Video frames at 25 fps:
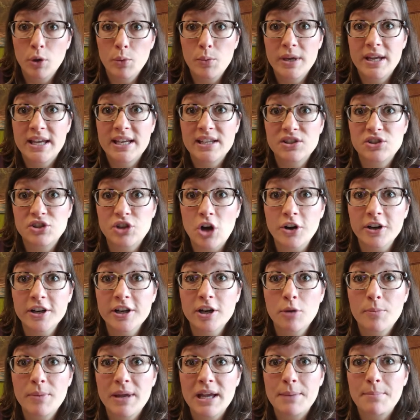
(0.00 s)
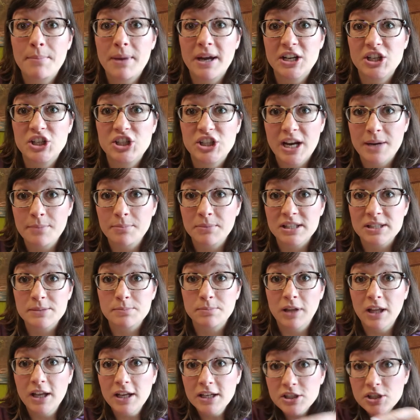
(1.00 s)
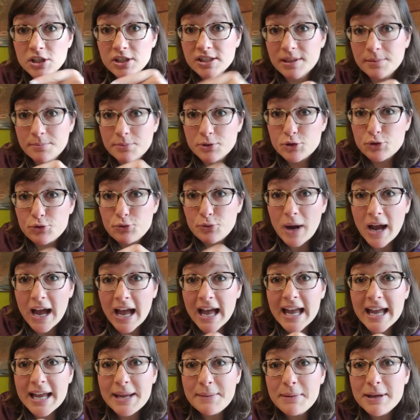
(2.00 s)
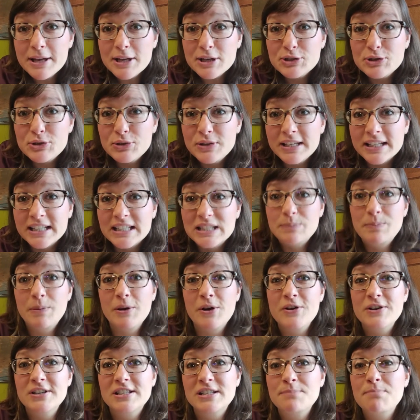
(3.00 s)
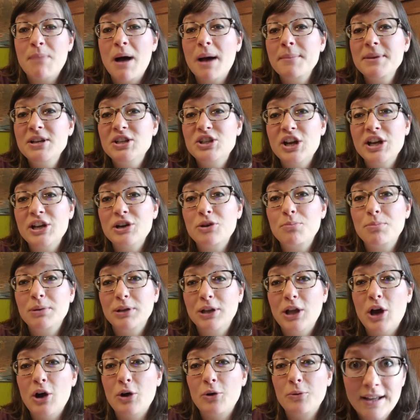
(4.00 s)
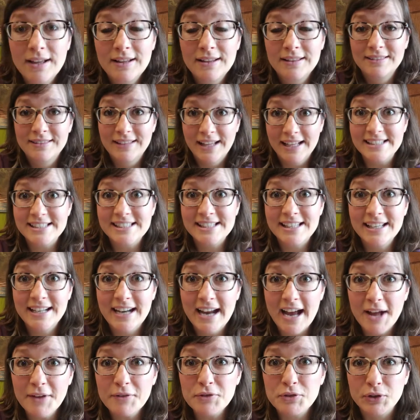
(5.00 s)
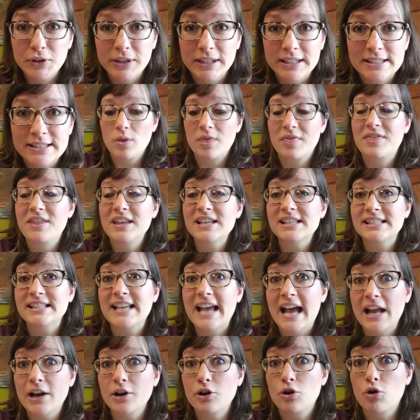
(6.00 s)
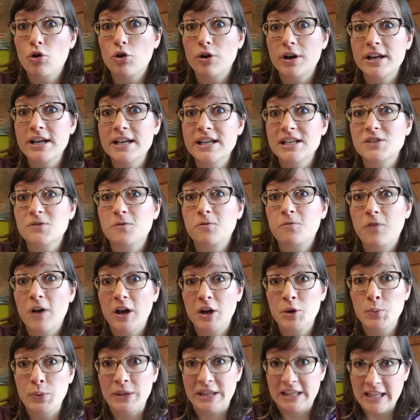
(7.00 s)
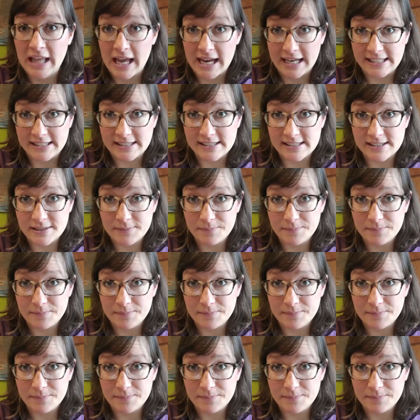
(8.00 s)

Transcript: we get started, I'll make my shameless plug to subscribe to the Experienced Mommy channel below. Let's get after it. This category is fun with lights.